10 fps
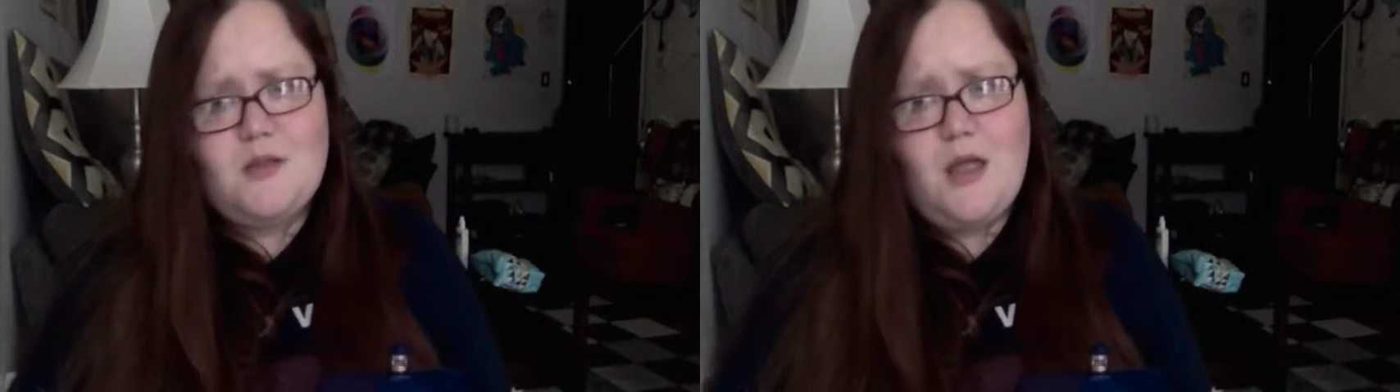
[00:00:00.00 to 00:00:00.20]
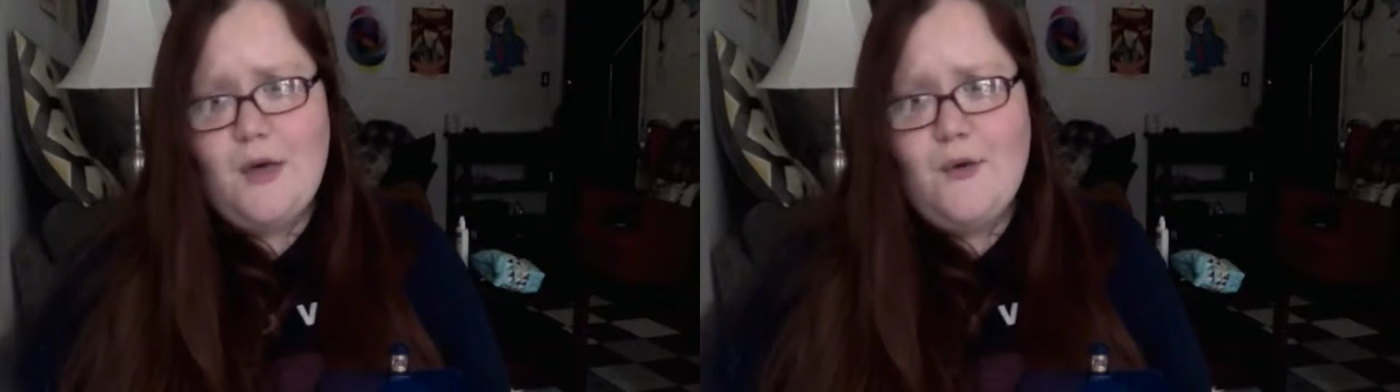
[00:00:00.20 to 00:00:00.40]

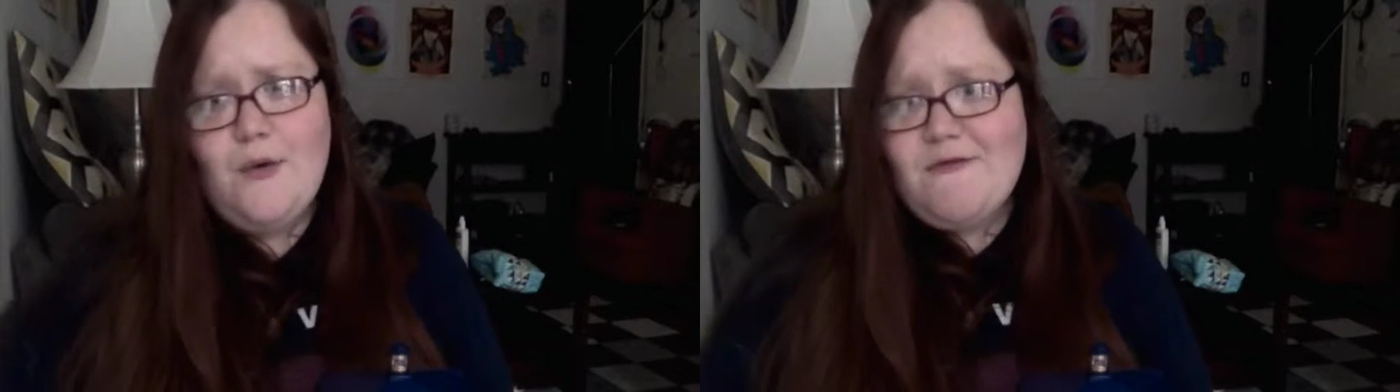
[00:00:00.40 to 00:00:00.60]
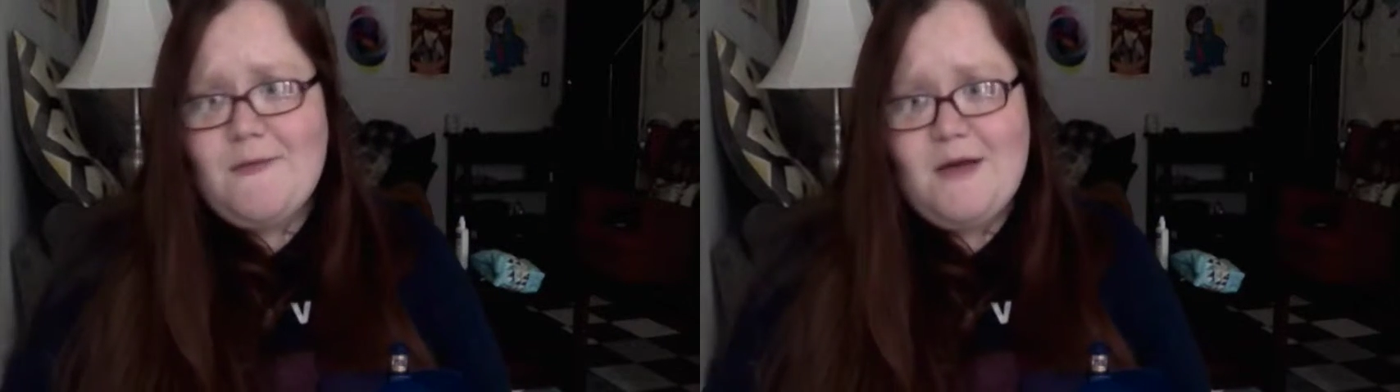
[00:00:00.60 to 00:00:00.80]
oh,
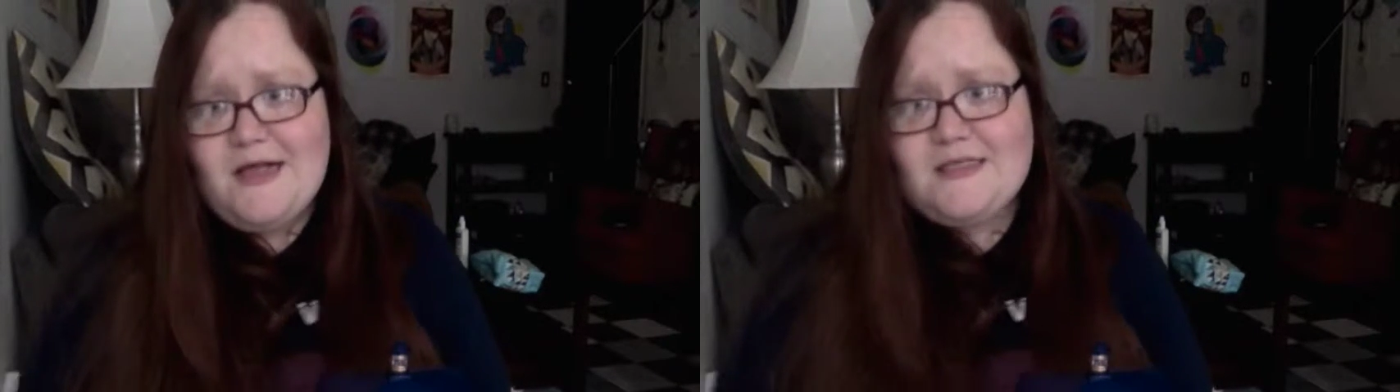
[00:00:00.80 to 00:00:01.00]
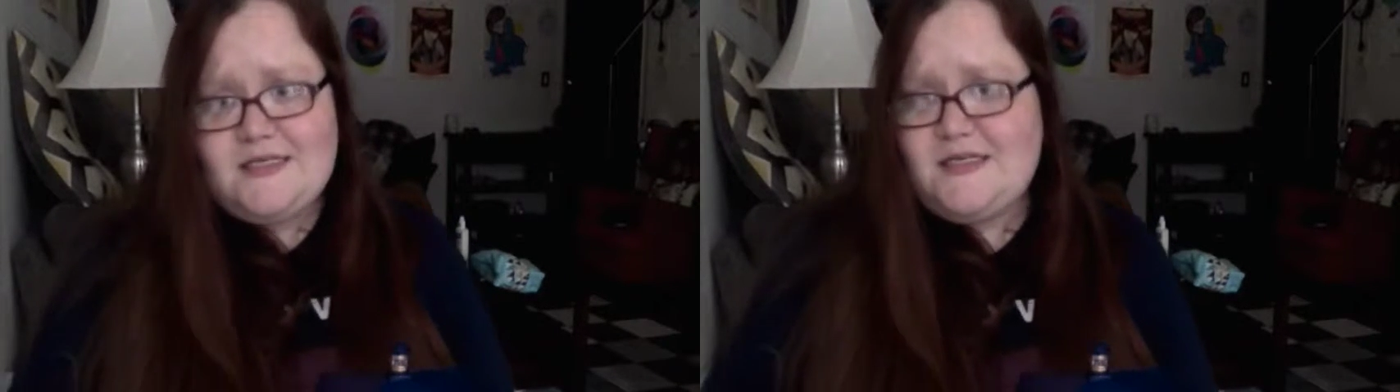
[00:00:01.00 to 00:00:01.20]
every
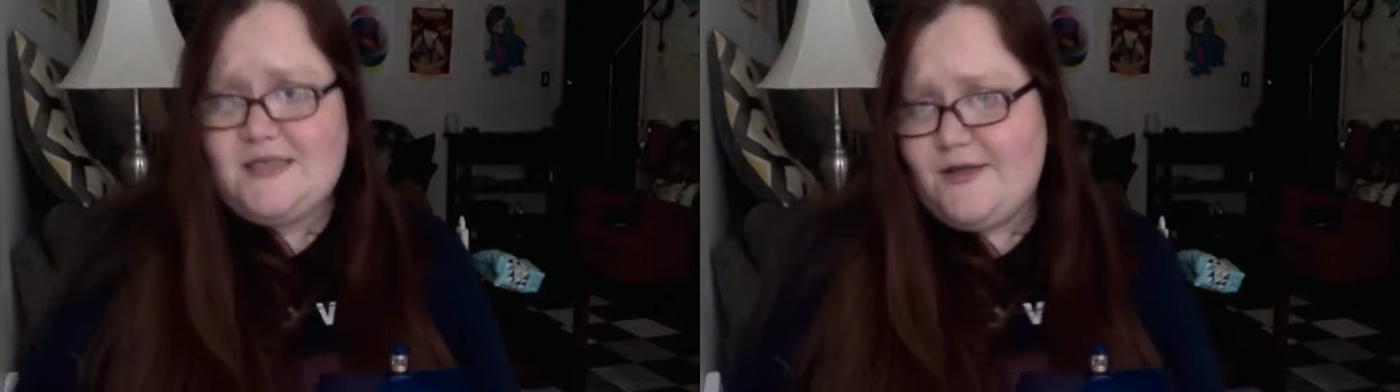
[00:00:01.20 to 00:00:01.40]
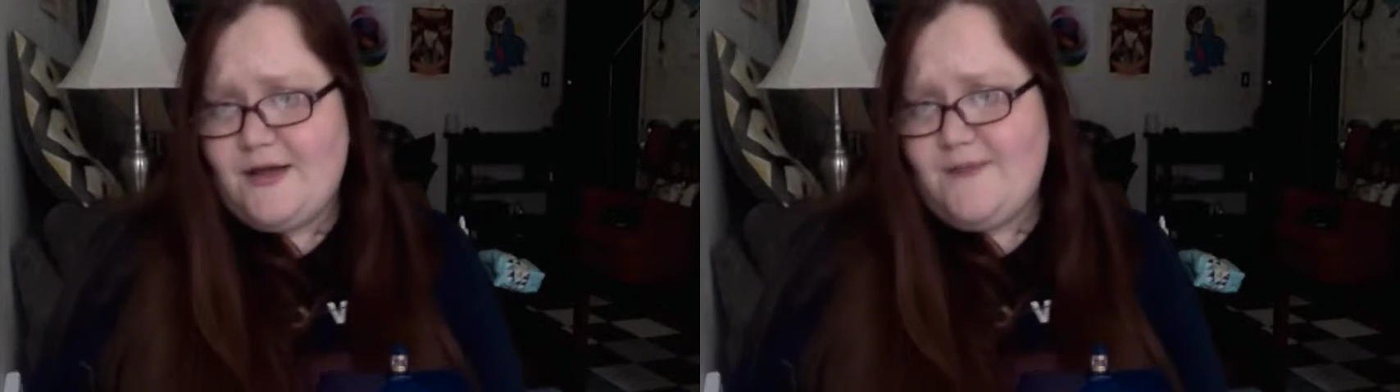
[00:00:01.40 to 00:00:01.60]
podcast does
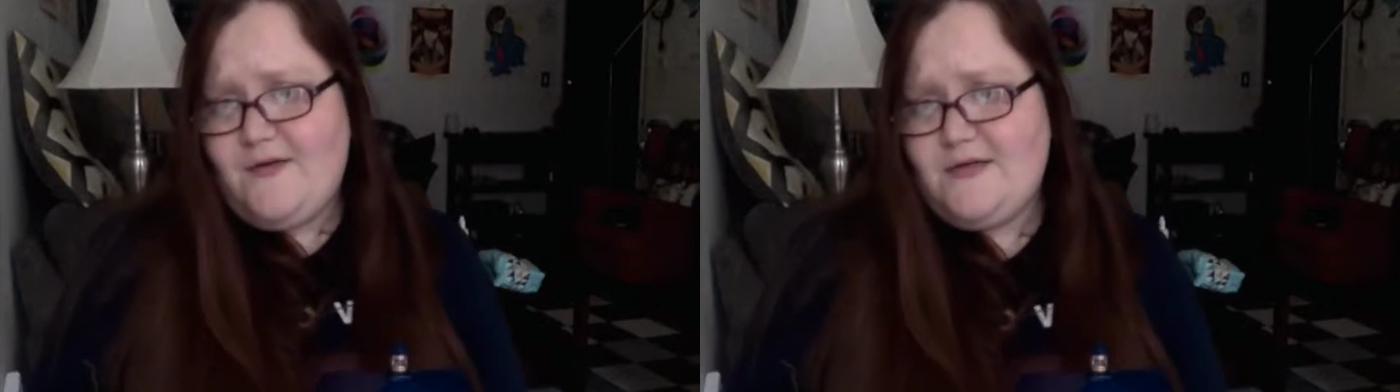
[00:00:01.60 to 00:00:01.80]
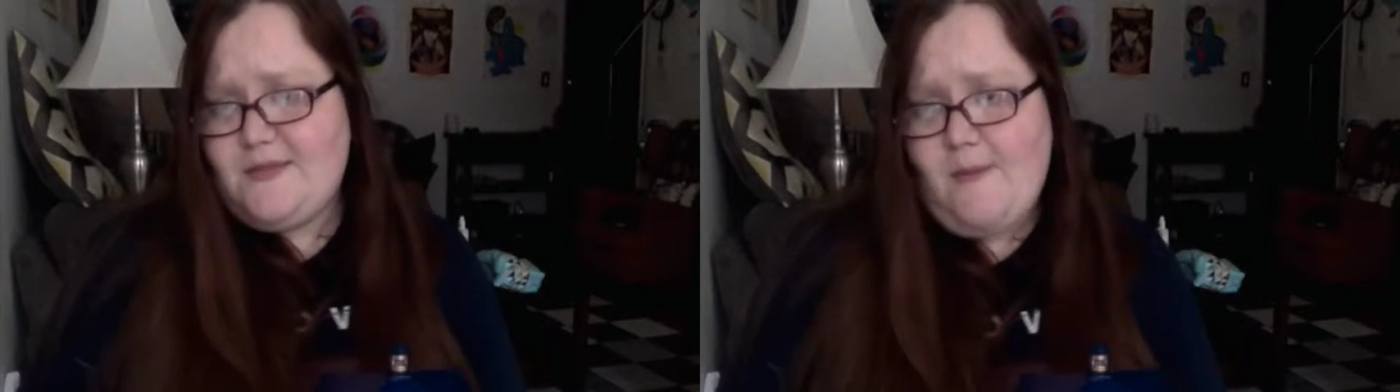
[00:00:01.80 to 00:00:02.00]
it. You need a
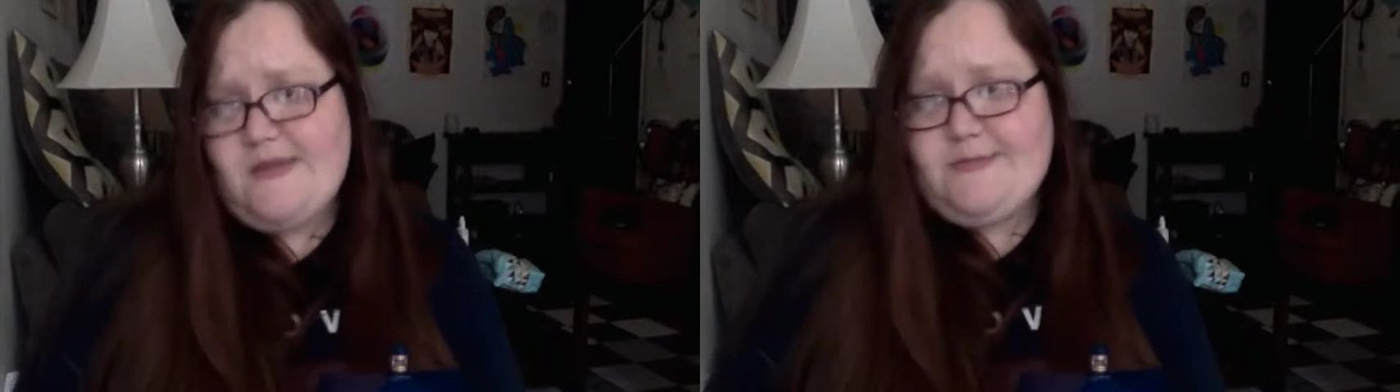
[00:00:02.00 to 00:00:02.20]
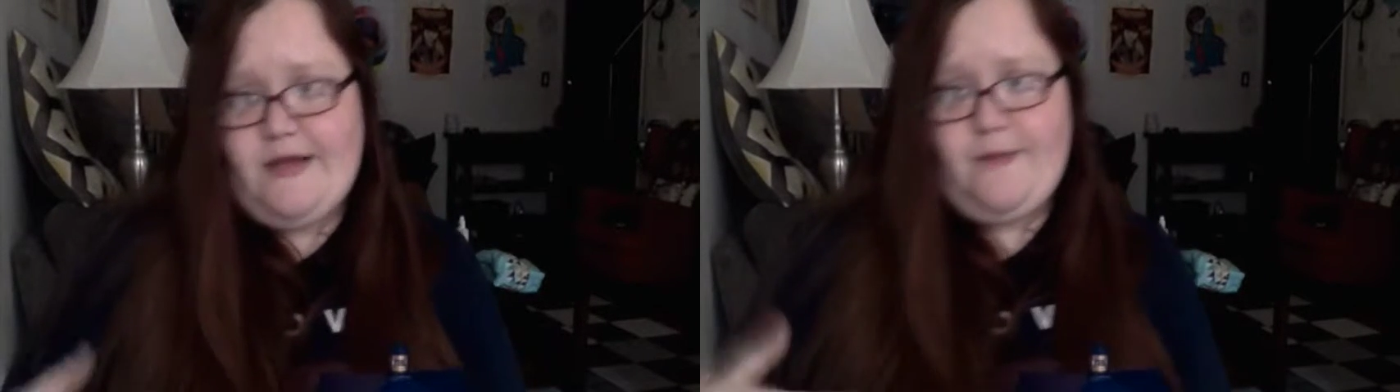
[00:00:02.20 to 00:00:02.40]
Cozy Memories
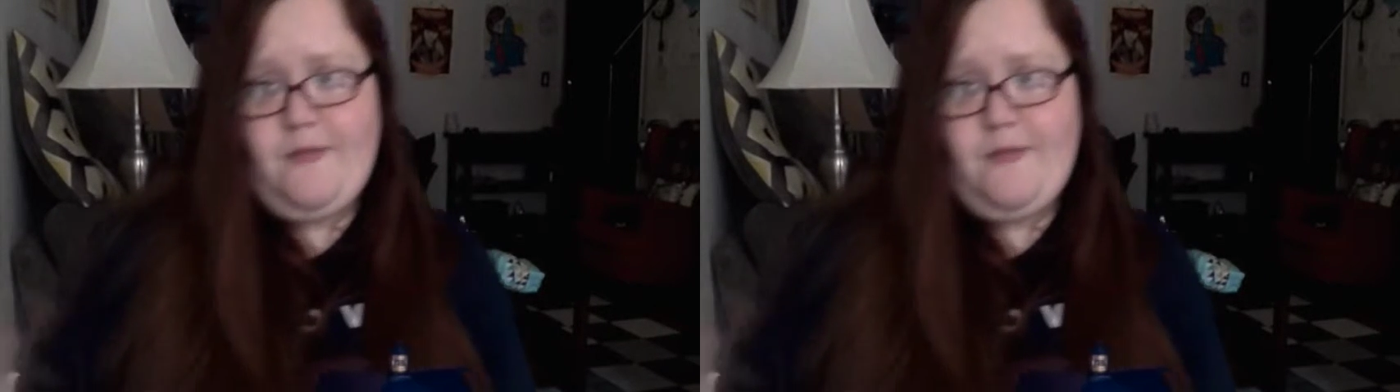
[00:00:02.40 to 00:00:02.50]
blanket.